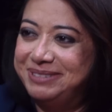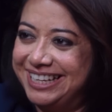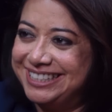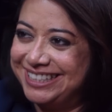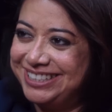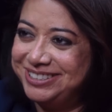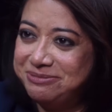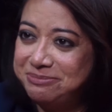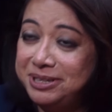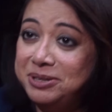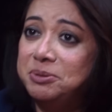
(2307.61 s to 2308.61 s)
blessings
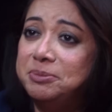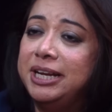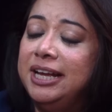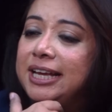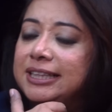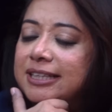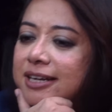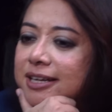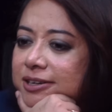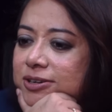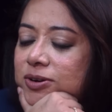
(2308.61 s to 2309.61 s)
of being a woman.
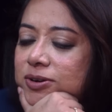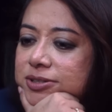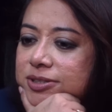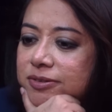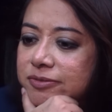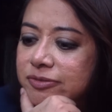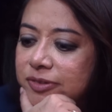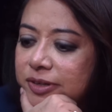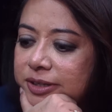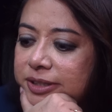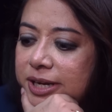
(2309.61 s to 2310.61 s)
There are a lot
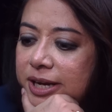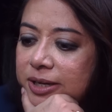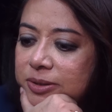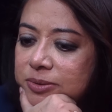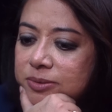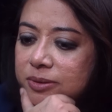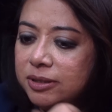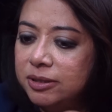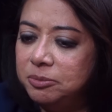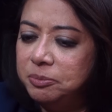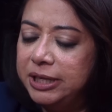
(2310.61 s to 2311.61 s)
of uh, now
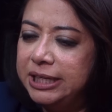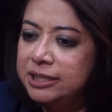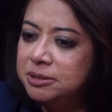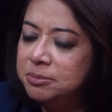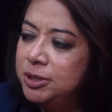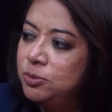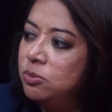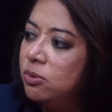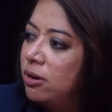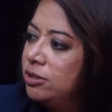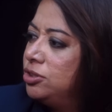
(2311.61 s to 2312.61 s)
um, intimate
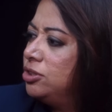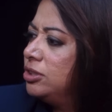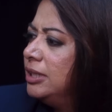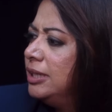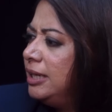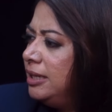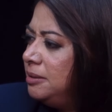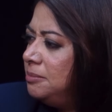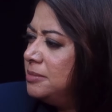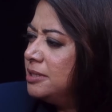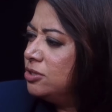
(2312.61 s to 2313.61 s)
wash
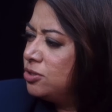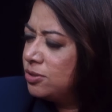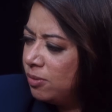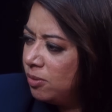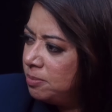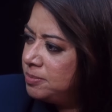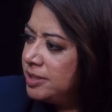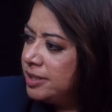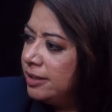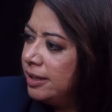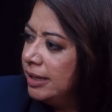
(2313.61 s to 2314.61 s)
creams and
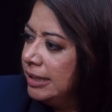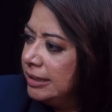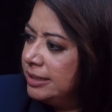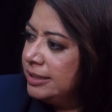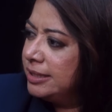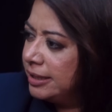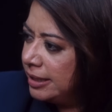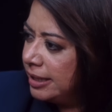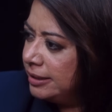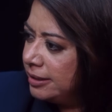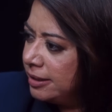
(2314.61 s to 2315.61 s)
soaps and things
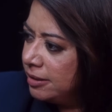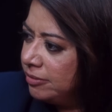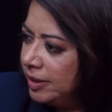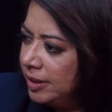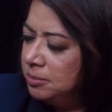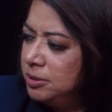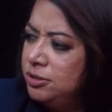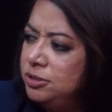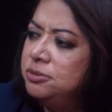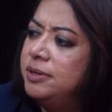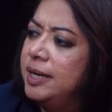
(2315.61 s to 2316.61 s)
like that that are
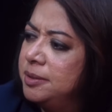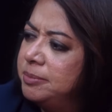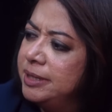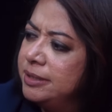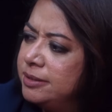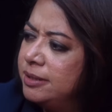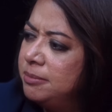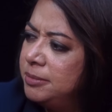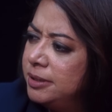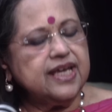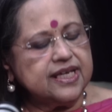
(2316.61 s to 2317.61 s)
available. Do you recommend
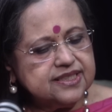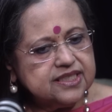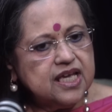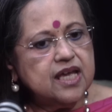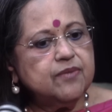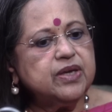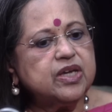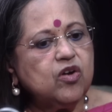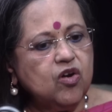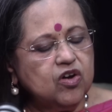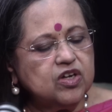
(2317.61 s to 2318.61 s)
them? Yes,
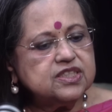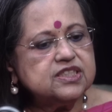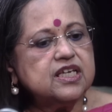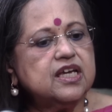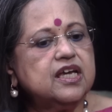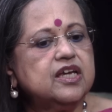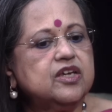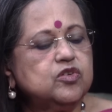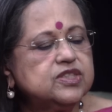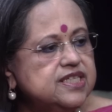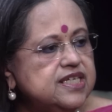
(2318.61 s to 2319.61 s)
because
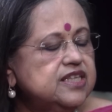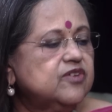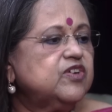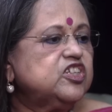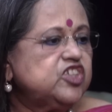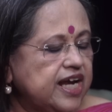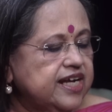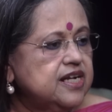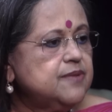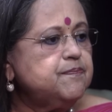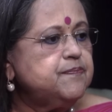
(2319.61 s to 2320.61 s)
you see, the
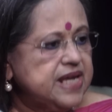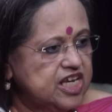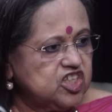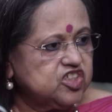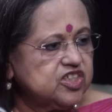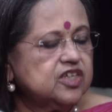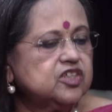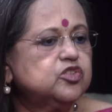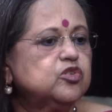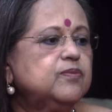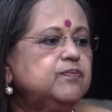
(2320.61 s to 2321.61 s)
vaginal pH
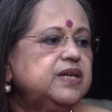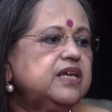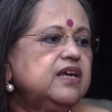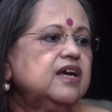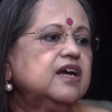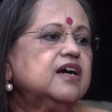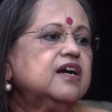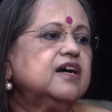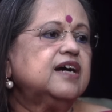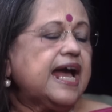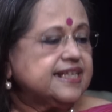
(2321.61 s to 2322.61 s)
should be
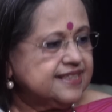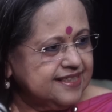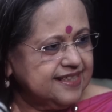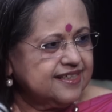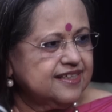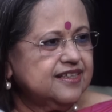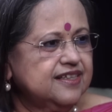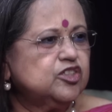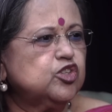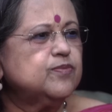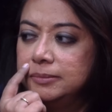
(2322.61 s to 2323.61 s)
acidic,
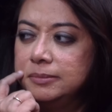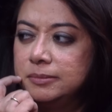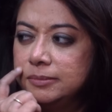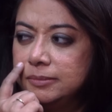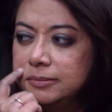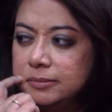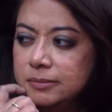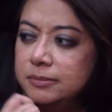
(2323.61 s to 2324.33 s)
it should mm. be hmm. less than